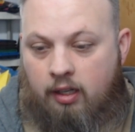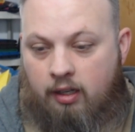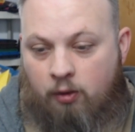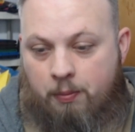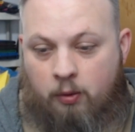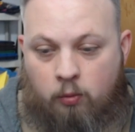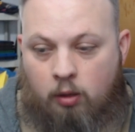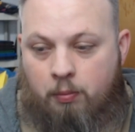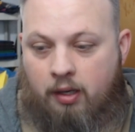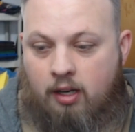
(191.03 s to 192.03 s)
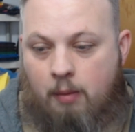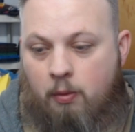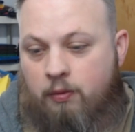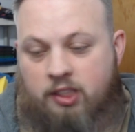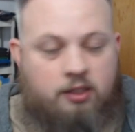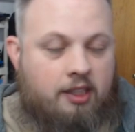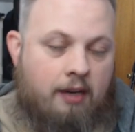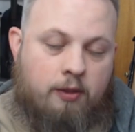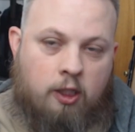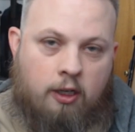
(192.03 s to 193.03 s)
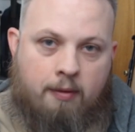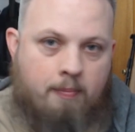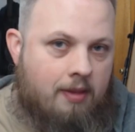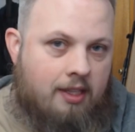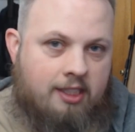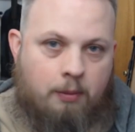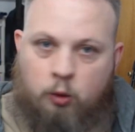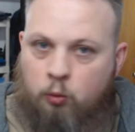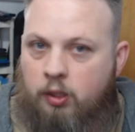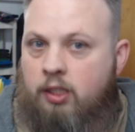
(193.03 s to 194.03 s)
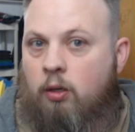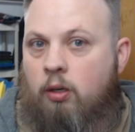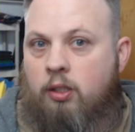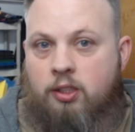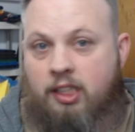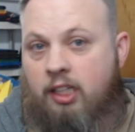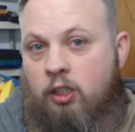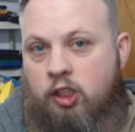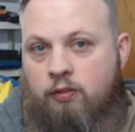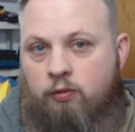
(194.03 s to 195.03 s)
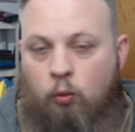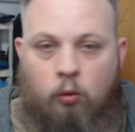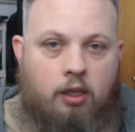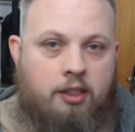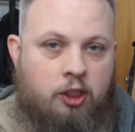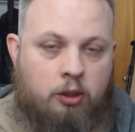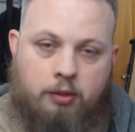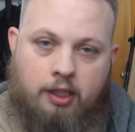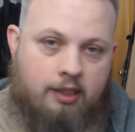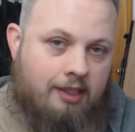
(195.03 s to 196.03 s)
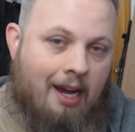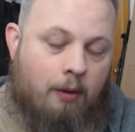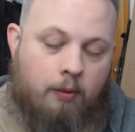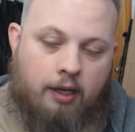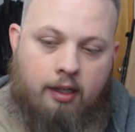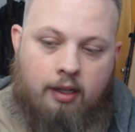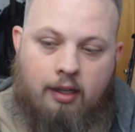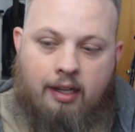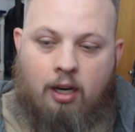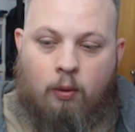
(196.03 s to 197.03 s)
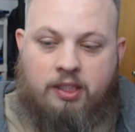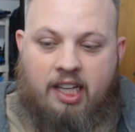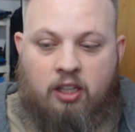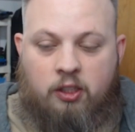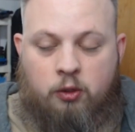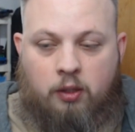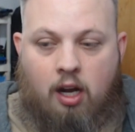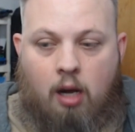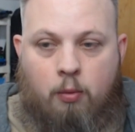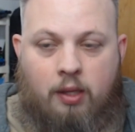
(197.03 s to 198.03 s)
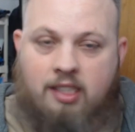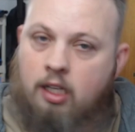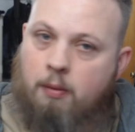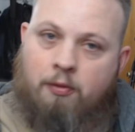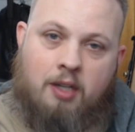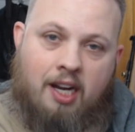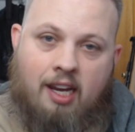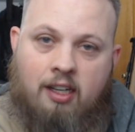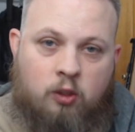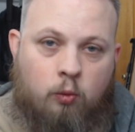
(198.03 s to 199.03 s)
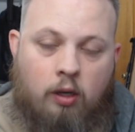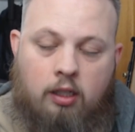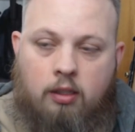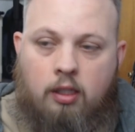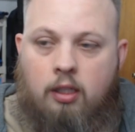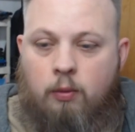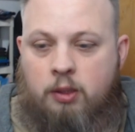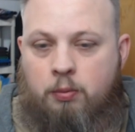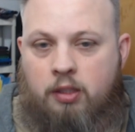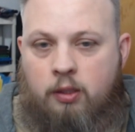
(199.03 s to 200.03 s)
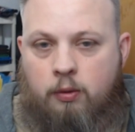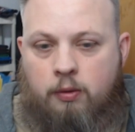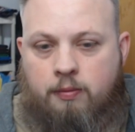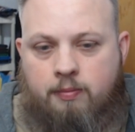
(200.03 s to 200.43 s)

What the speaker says: from your warp and combo with the skills to get return. This helps you recur your Z energy for additional plays that way. It always guarantees a combo that's not coming from your hand as well, which is pretty cool.